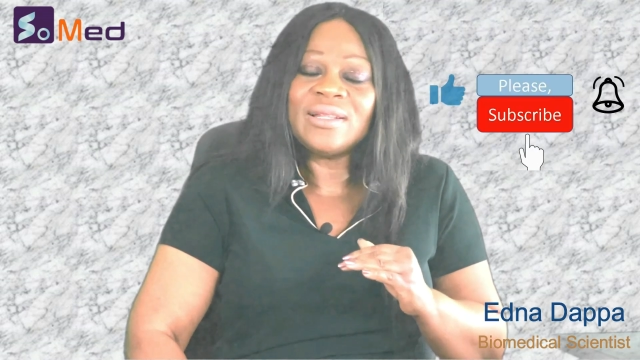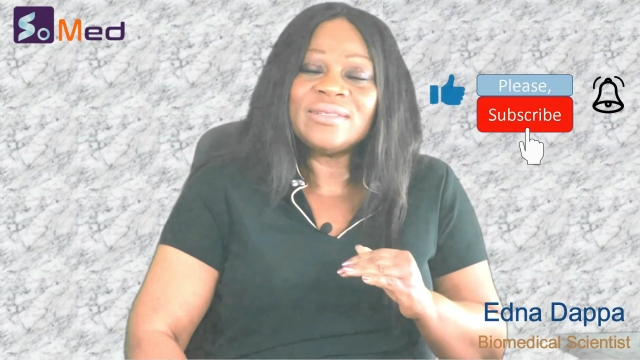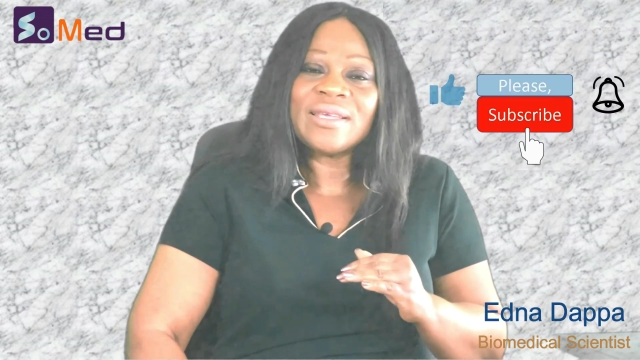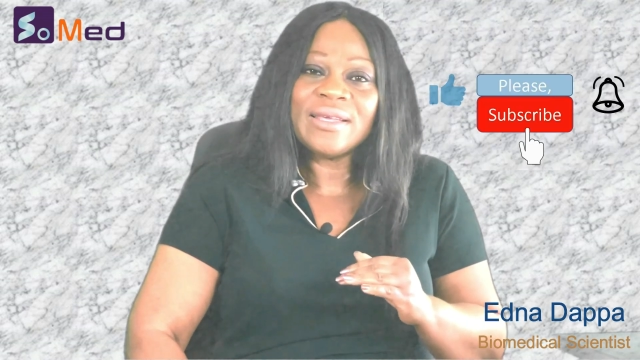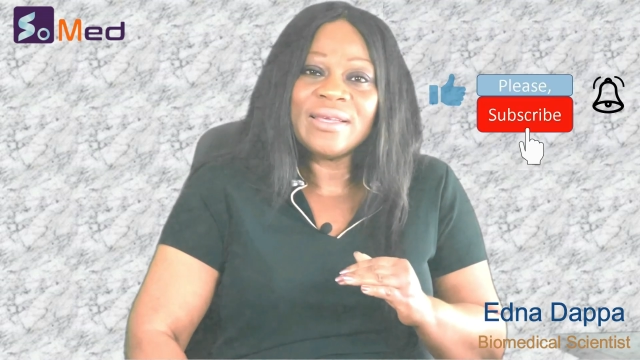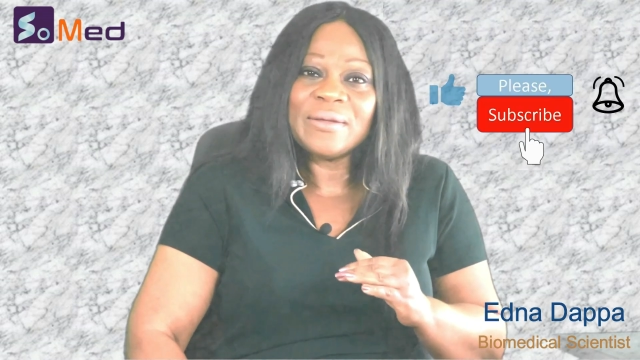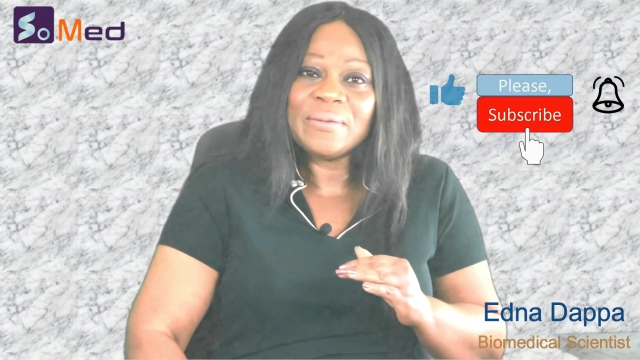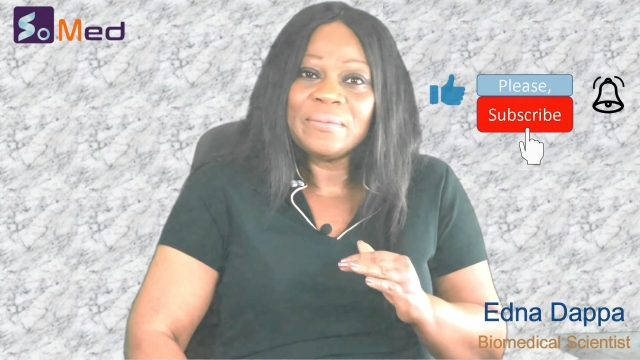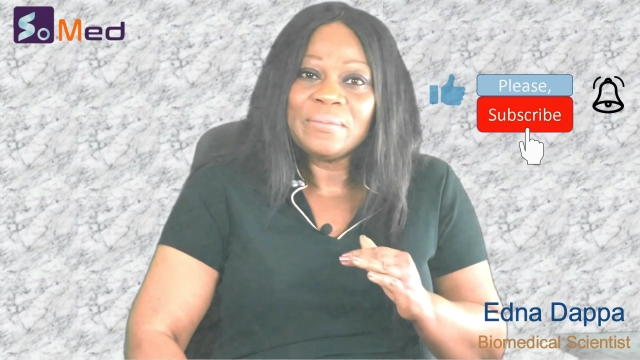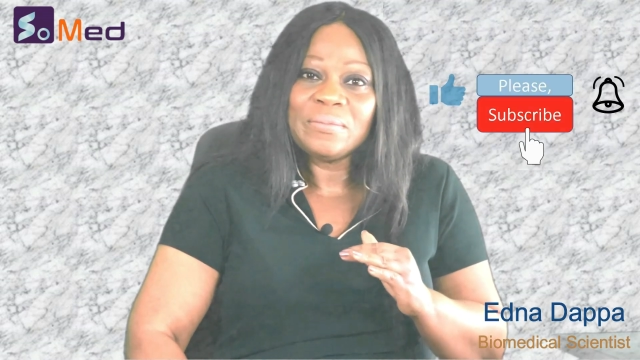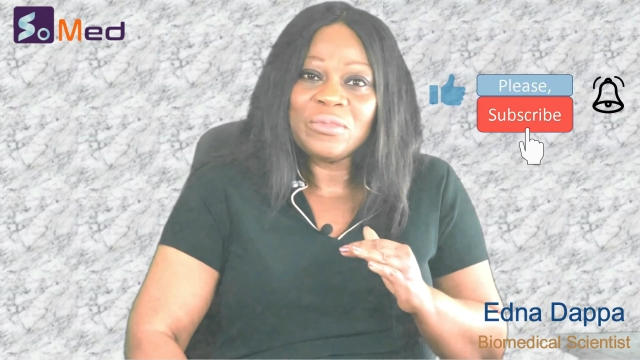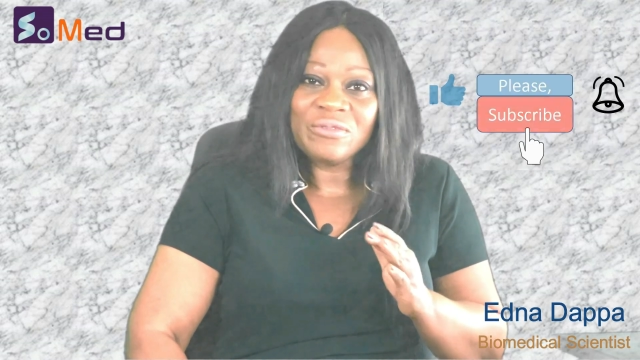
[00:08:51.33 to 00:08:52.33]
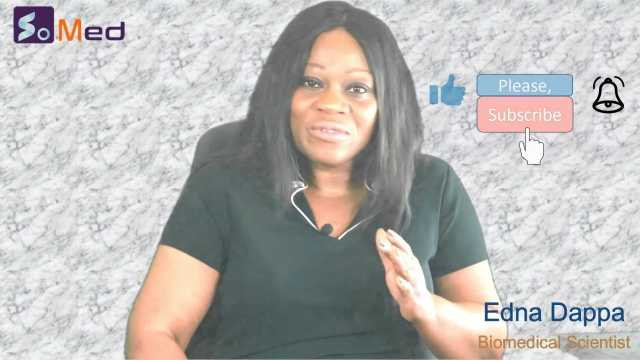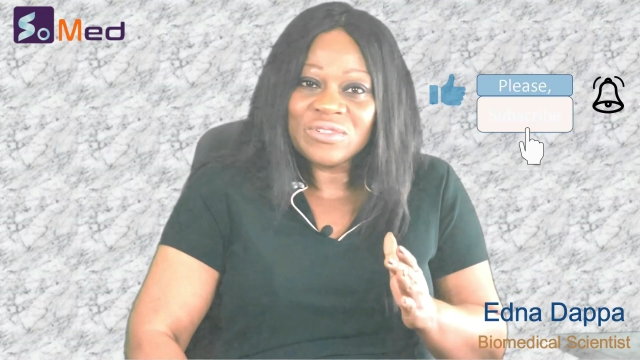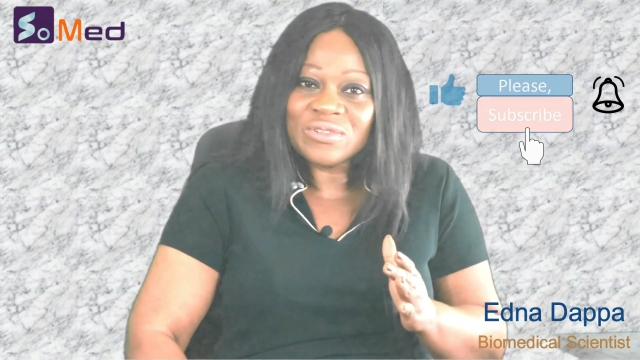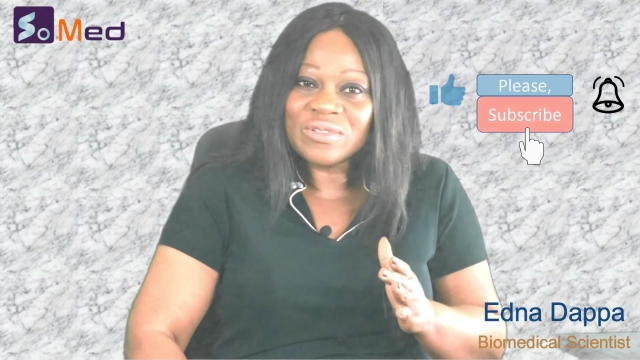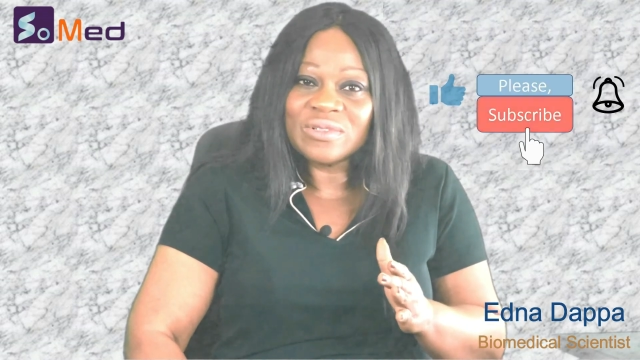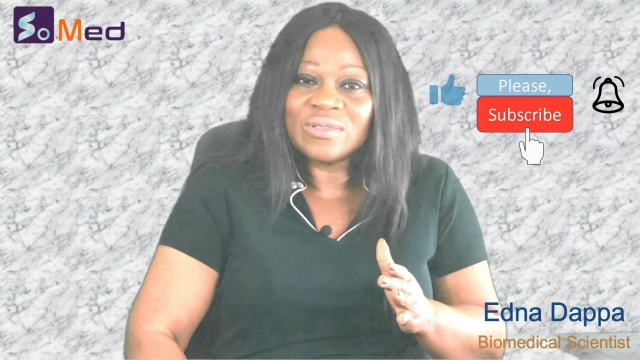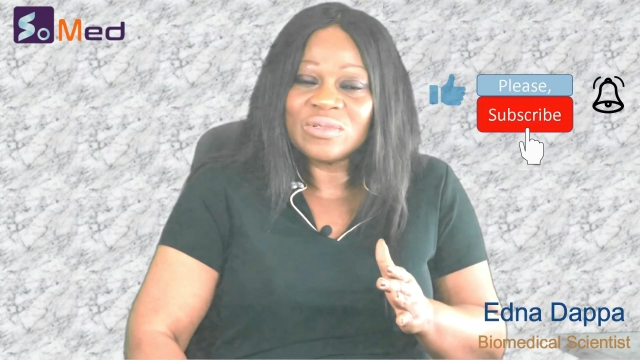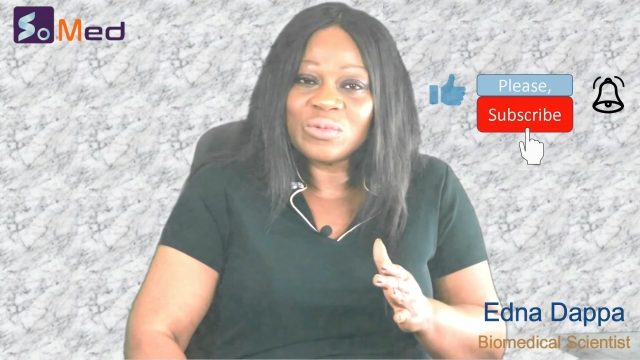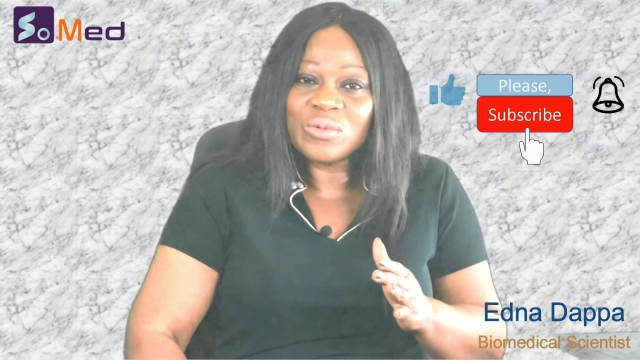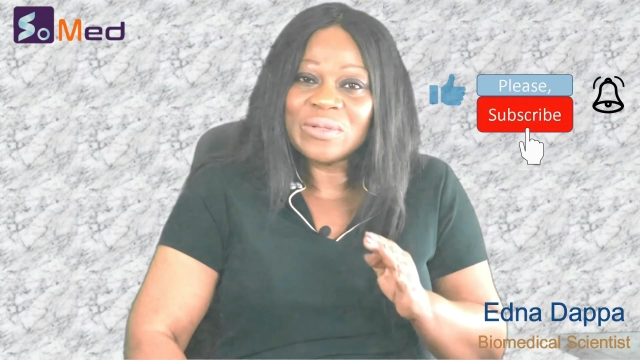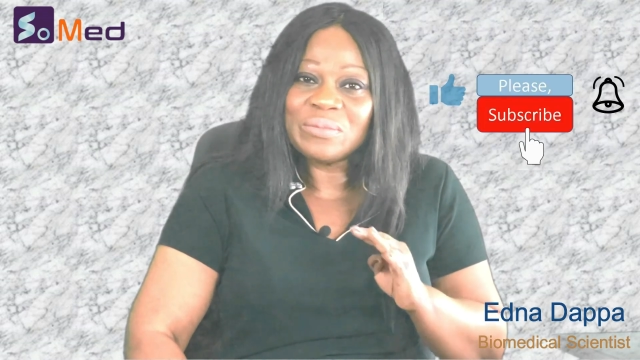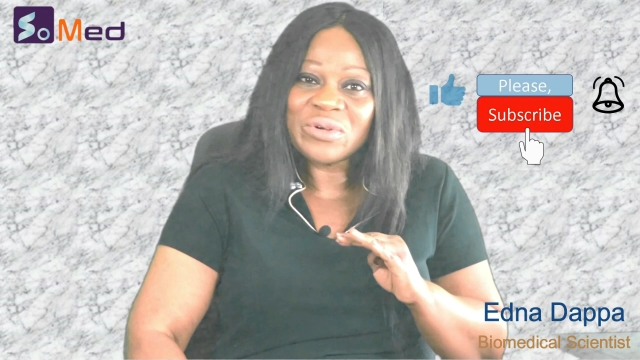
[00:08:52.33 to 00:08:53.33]
healthcare professionals
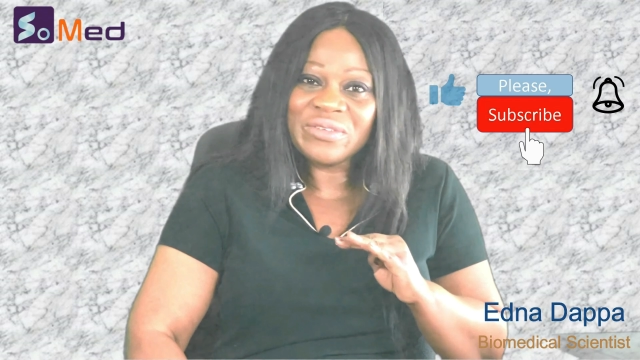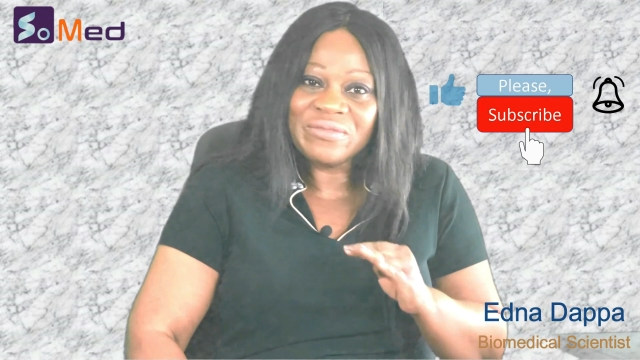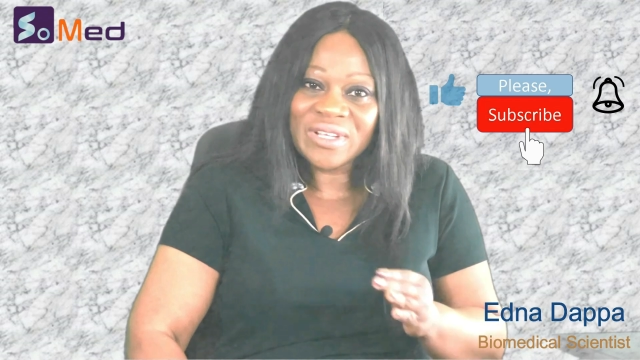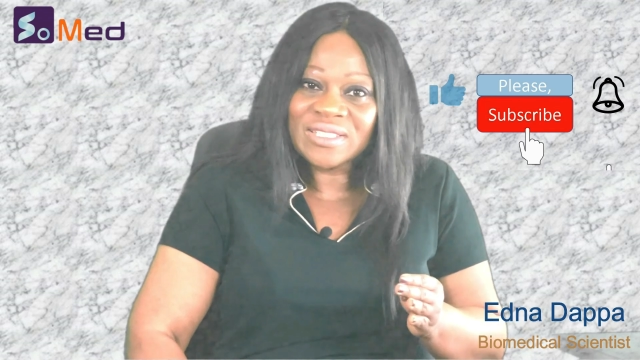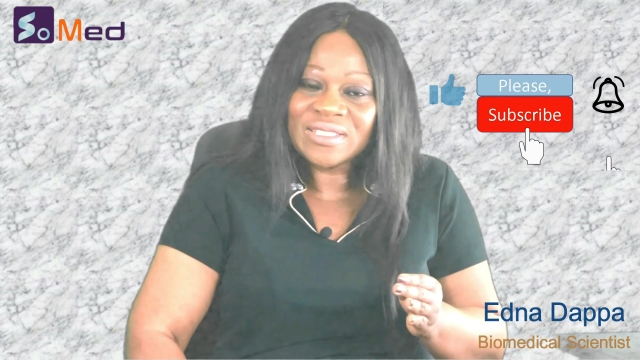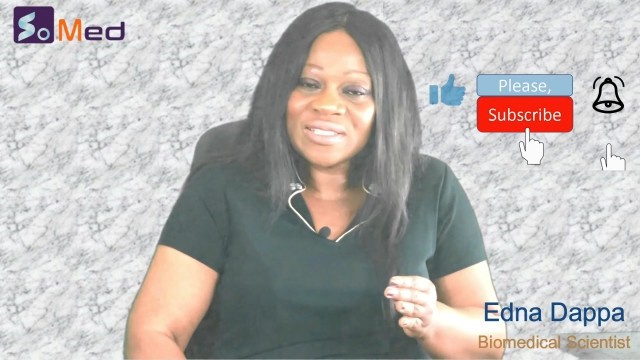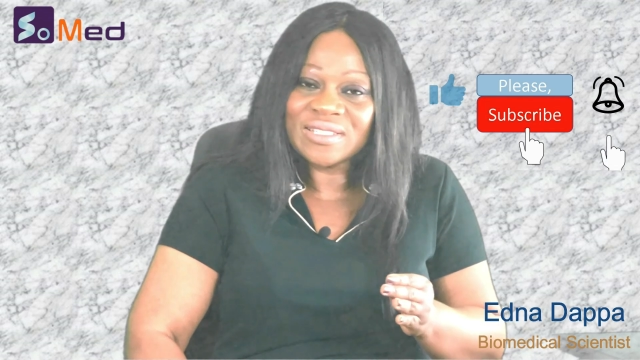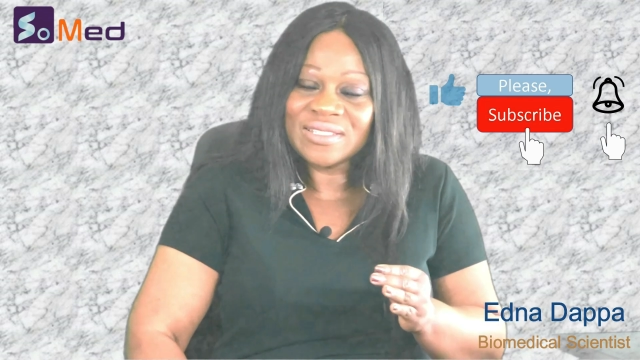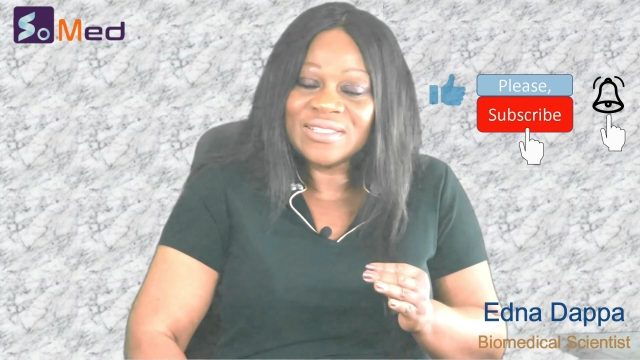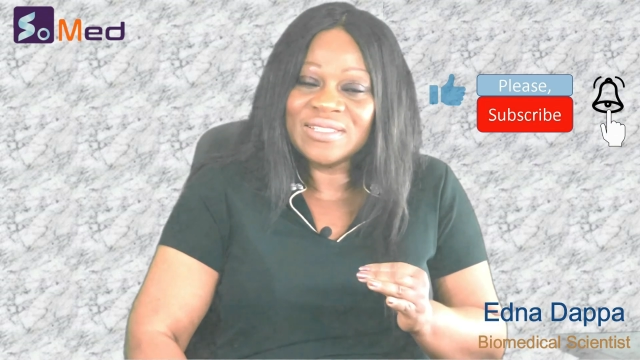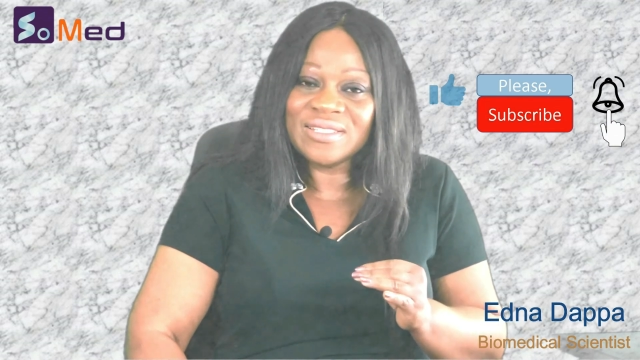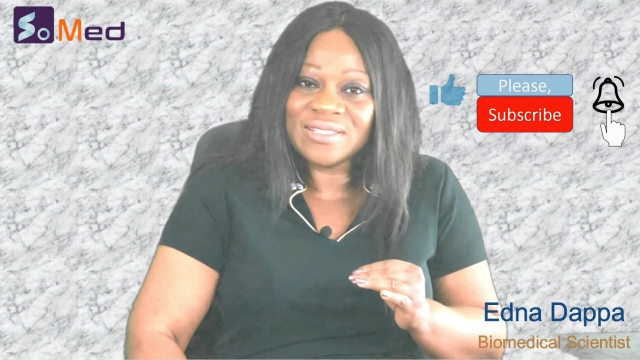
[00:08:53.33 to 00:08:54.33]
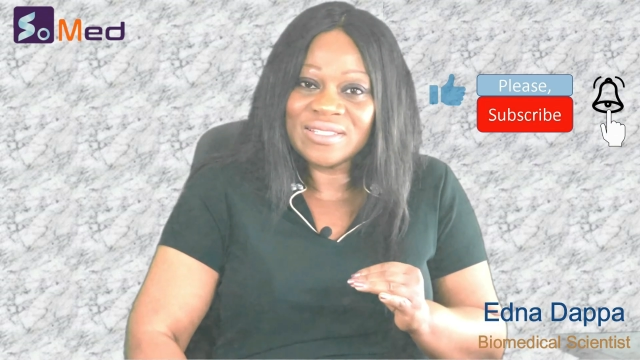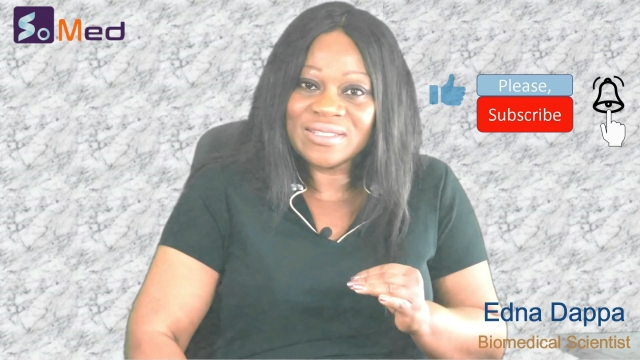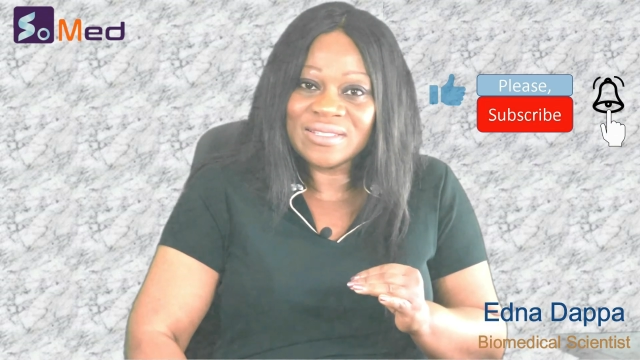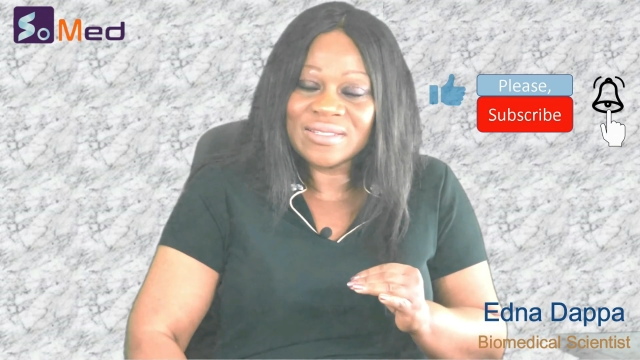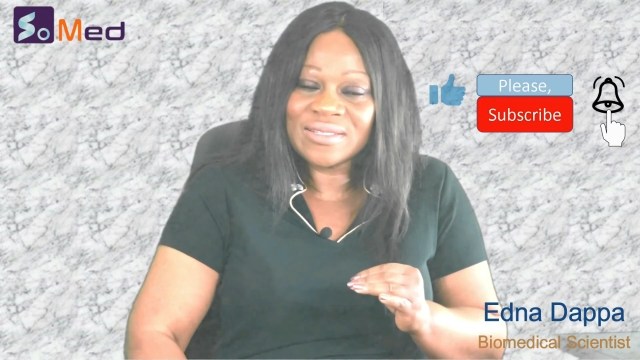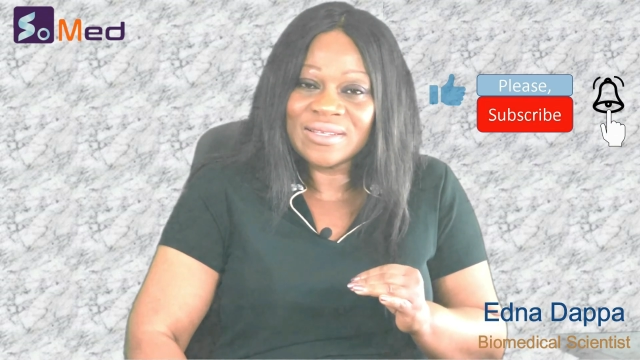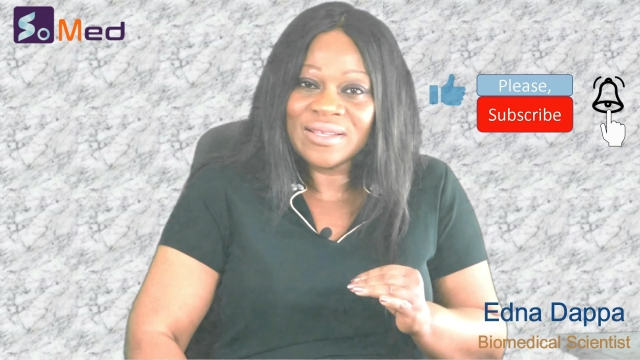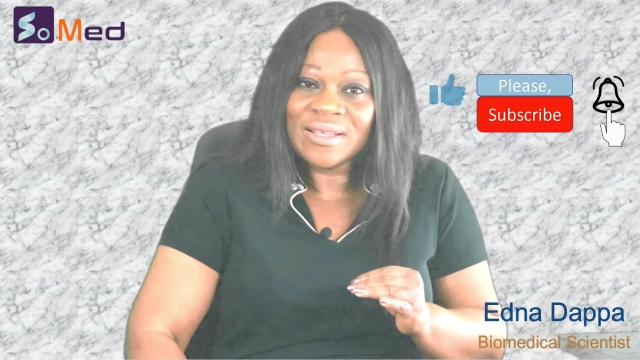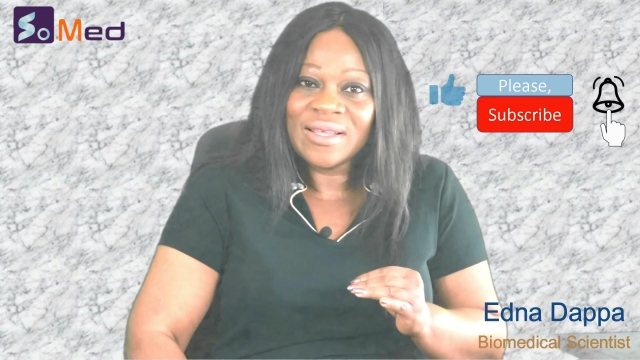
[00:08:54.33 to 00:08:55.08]
will prevent the disease.